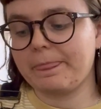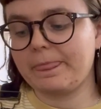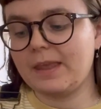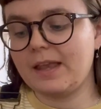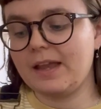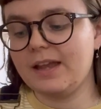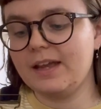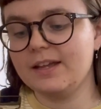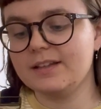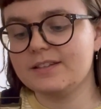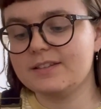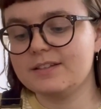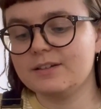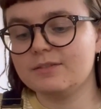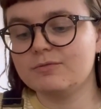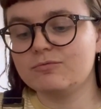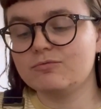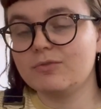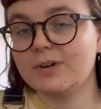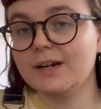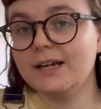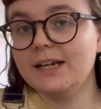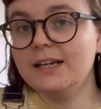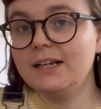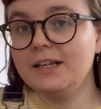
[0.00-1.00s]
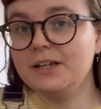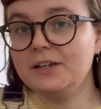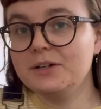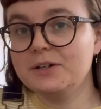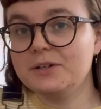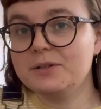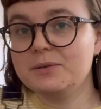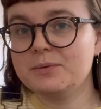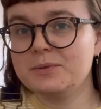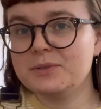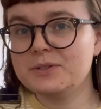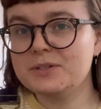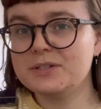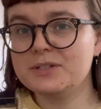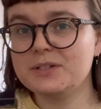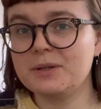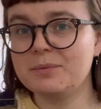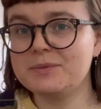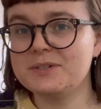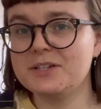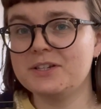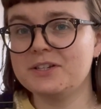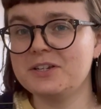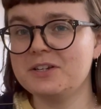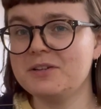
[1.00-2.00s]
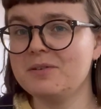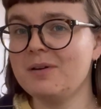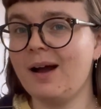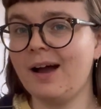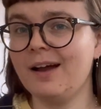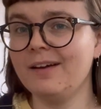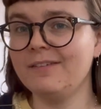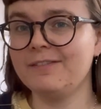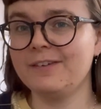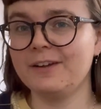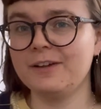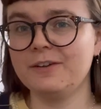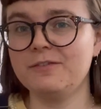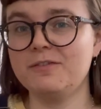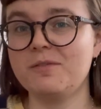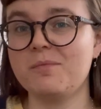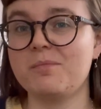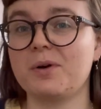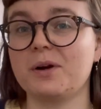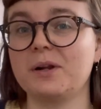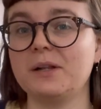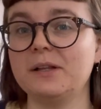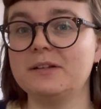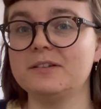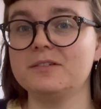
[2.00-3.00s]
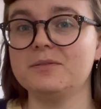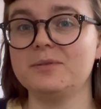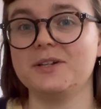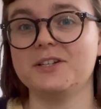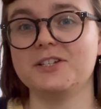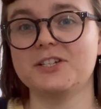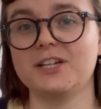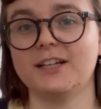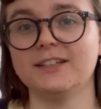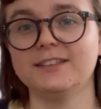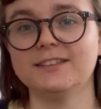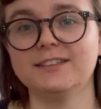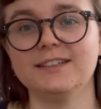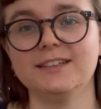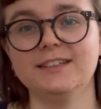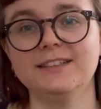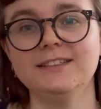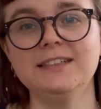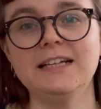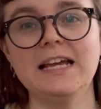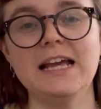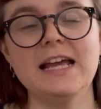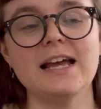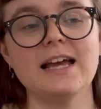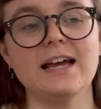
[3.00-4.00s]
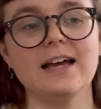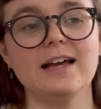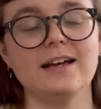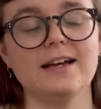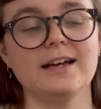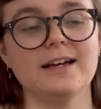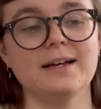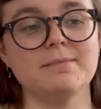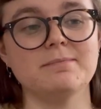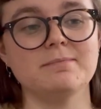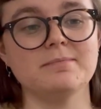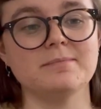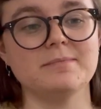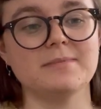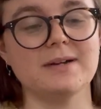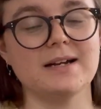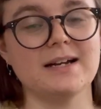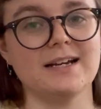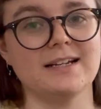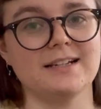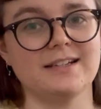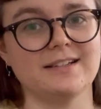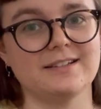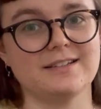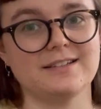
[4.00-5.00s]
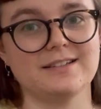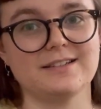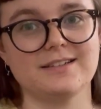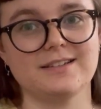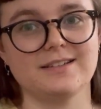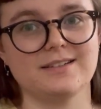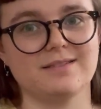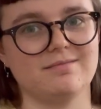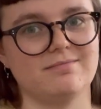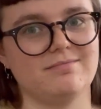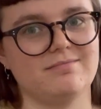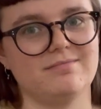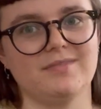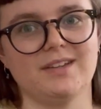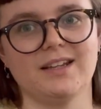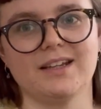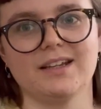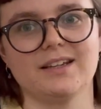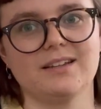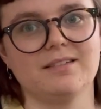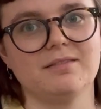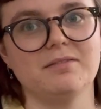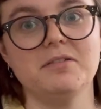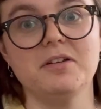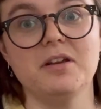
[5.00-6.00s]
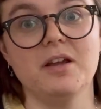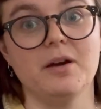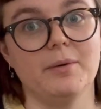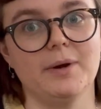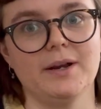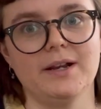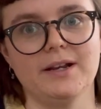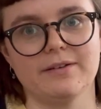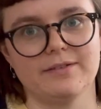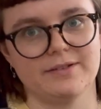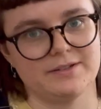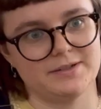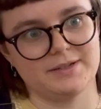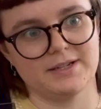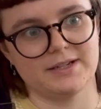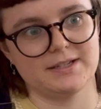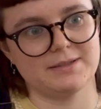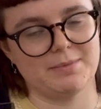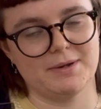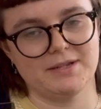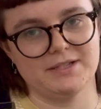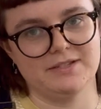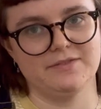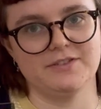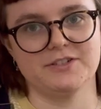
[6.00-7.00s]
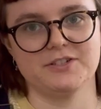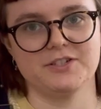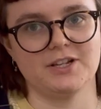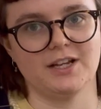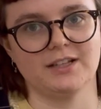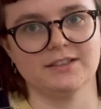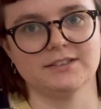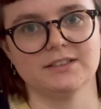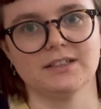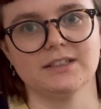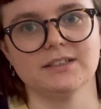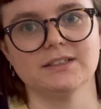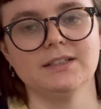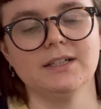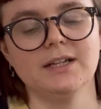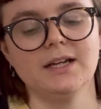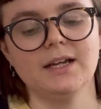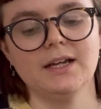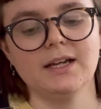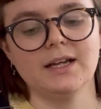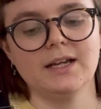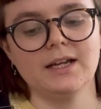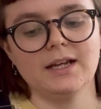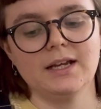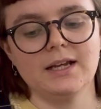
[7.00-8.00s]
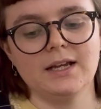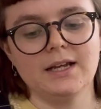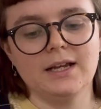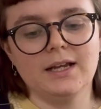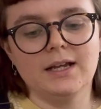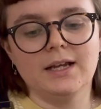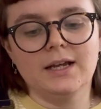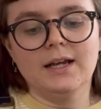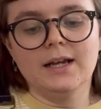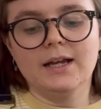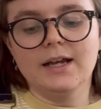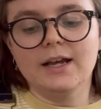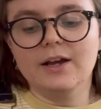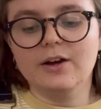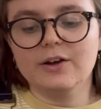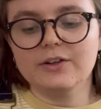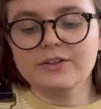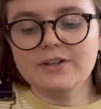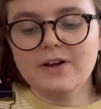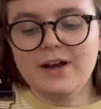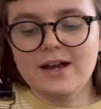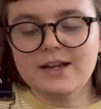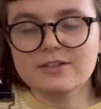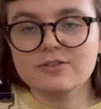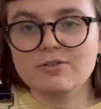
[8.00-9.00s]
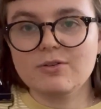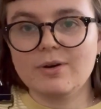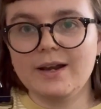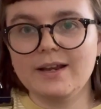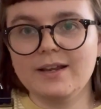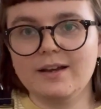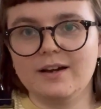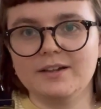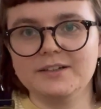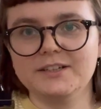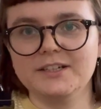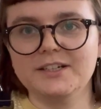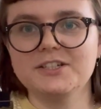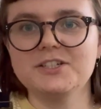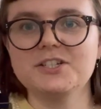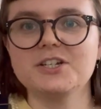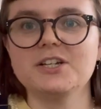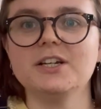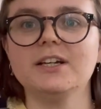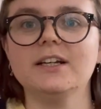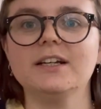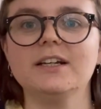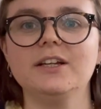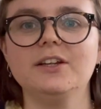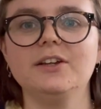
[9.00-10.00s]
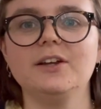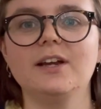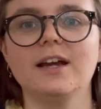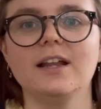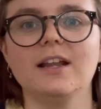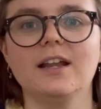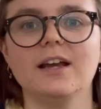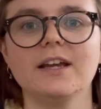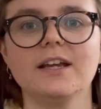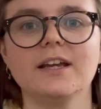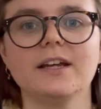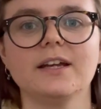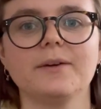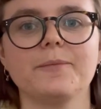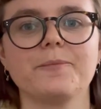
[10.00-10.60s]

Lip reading: It's a really good substitute, I feel, for Brooklyn Tweed Shelter, and it's like nowhere near as expensive as Shelter. It also has great yardage. You get like